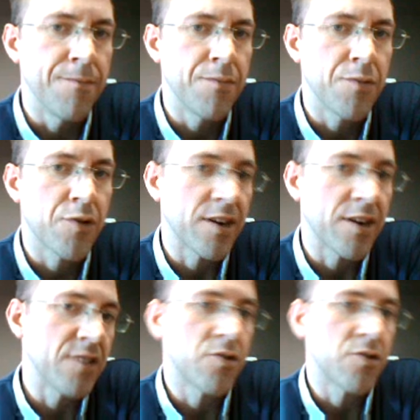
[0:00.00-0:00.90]
the correct
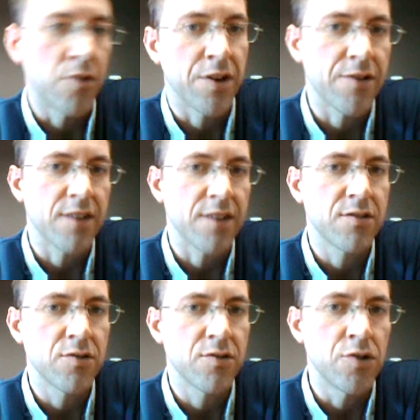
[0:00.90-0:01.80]
answer or incorrect.
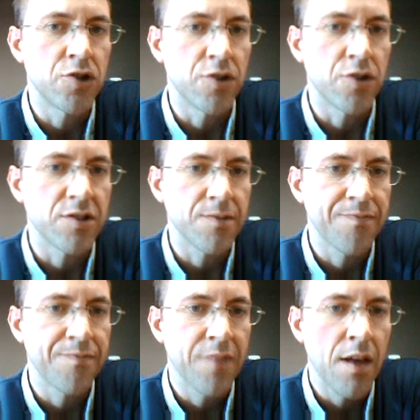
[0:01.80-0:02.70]
So your choice.
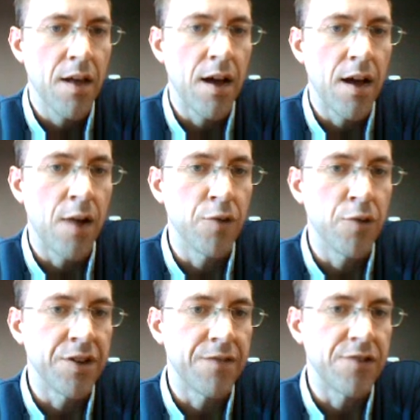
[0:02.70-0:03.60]

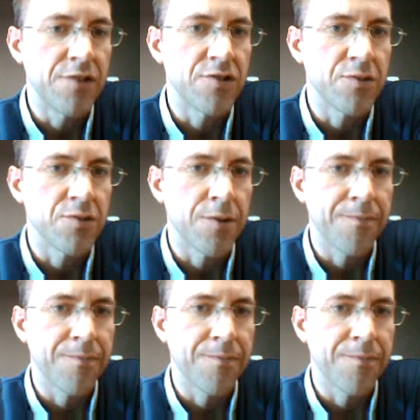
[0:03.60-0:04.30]
Really neat feature as well.